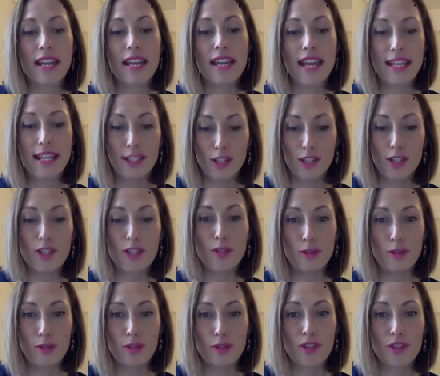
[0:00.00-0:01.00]
is
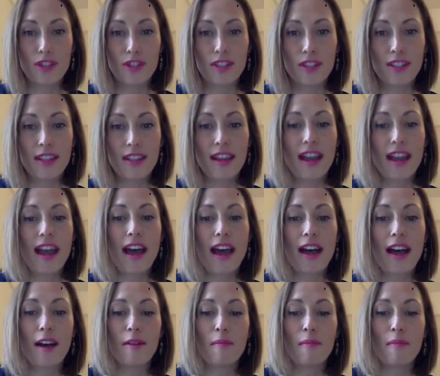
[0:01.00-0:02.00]
huge,
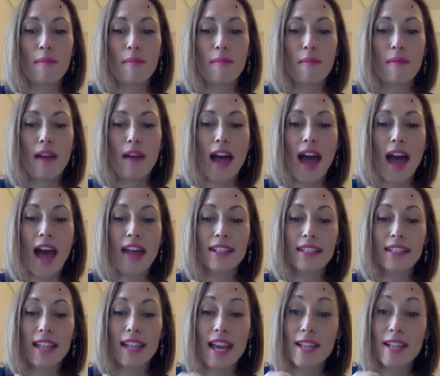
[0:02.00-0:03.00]
and
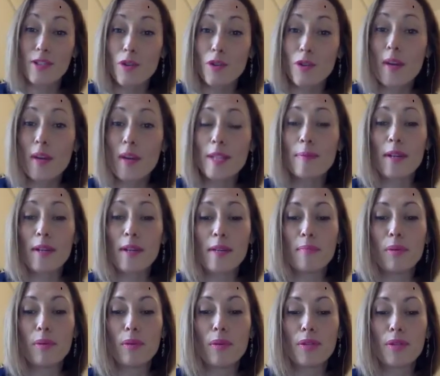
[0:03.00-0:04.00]
has always been
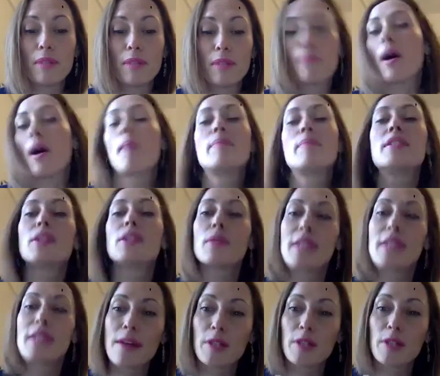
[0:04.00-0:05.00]
important, but up until
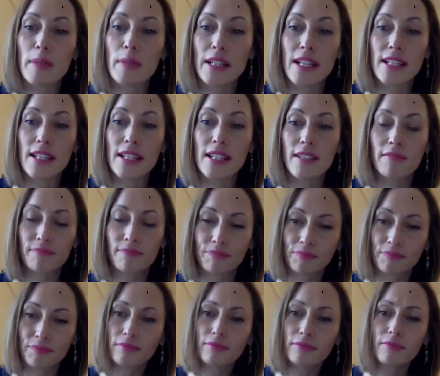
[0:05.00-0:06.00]
now has been hidden.
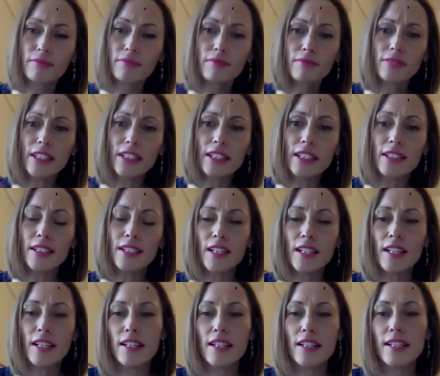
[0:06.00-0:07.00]
And
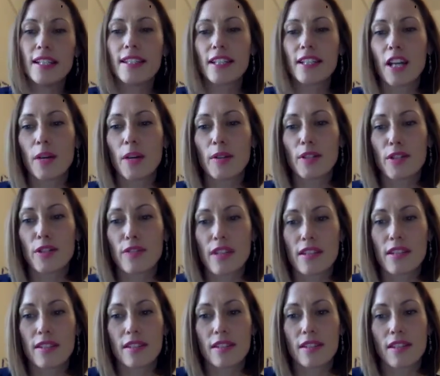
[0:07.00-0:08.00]
years ago, in
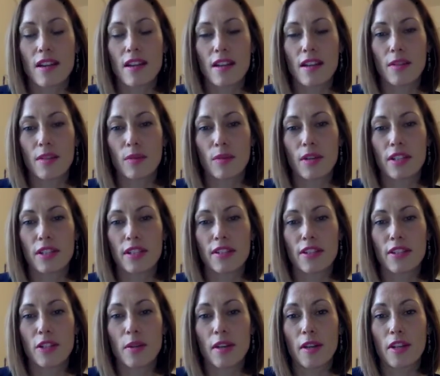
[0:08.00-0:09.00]
2009, I worked at
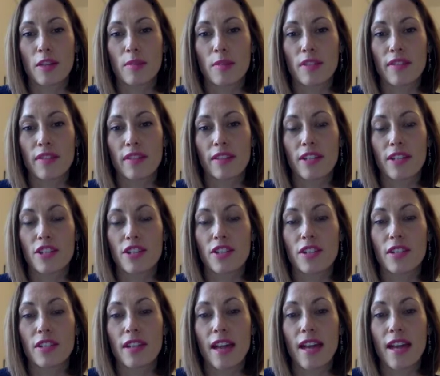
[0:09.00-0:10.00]
the New Economics
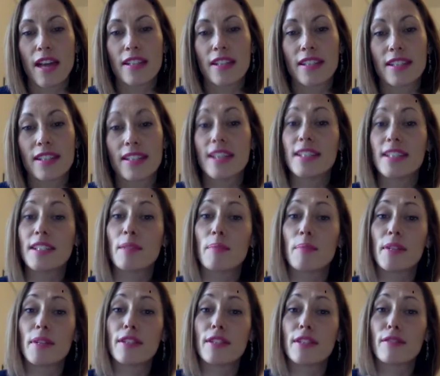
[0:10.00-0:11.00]
Foundation, and they did a
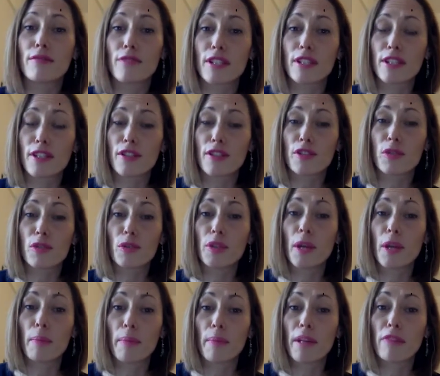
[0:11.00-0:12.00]
piece of research called
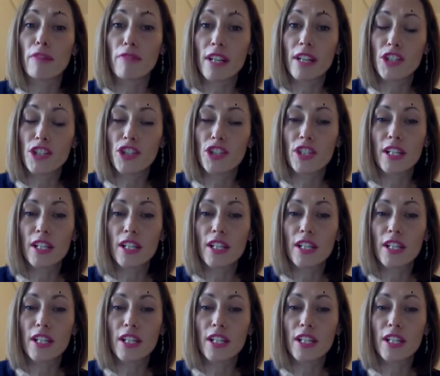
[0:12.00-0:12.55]
A Bit Rich,